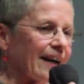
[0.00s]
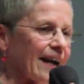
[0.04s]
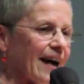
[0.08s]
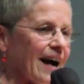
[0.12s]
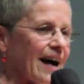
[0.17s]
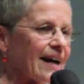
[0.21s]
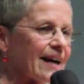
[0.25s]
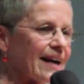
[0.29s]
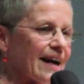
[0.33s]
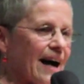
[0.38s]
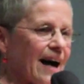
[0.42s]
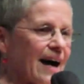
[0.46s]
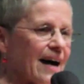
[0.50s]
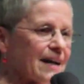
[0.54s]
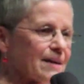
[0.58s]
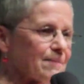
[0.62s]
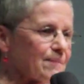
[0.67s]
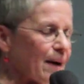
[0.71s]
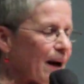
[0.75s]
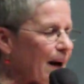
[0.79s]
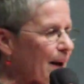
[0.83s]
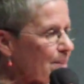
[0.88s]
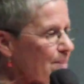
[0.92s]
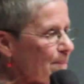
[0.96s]
got on
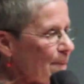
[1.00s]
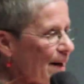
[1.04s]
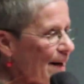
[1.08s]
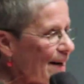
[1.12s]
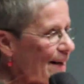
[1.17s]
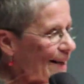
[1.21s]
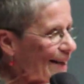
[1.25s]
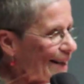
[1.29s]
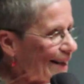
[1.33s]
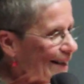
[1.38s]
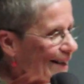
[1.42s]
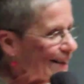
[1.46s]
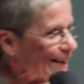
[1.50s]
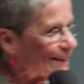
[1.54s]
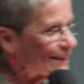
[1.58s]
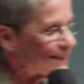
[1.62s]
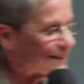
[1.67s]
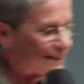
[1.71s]
my bike,